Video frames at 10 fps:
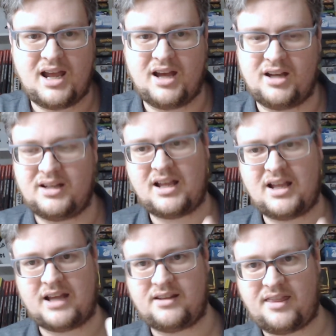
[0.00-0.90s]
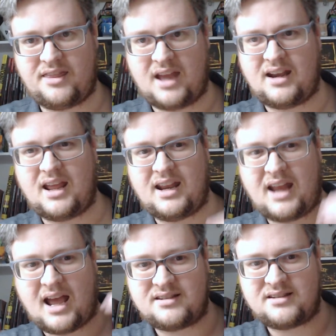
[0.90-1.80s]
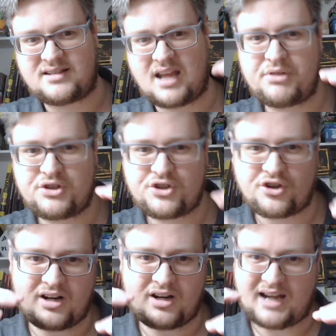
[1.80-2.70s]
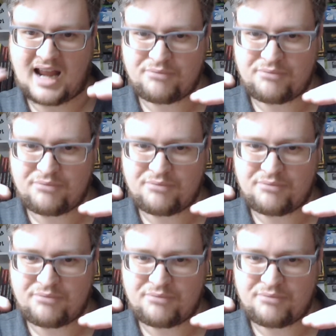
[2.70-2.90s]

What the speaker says: And then it has temperature and